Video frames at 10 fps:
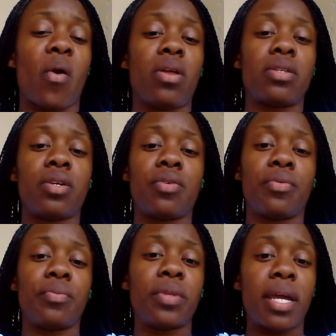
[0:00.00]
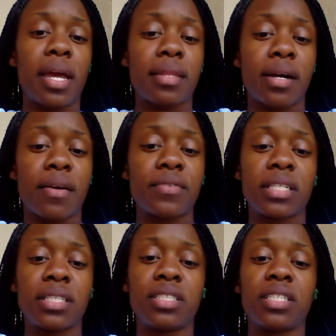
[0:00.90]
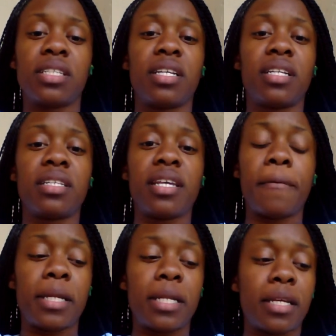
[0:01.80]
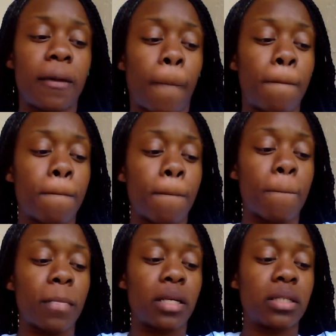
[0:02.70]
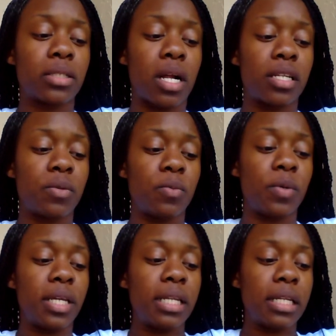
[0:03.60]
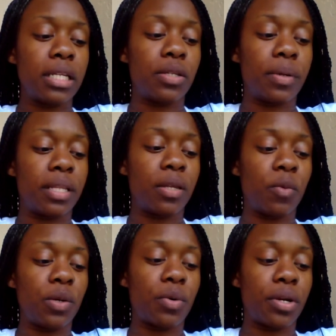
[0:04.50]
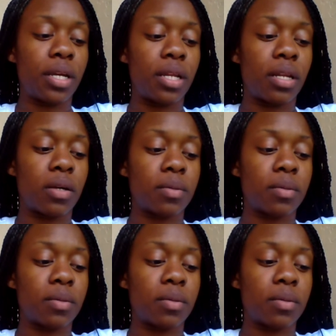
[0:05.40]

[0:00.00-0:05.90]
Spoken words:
So they had that conversation. Then that meeting started. We didn't do anything. We were in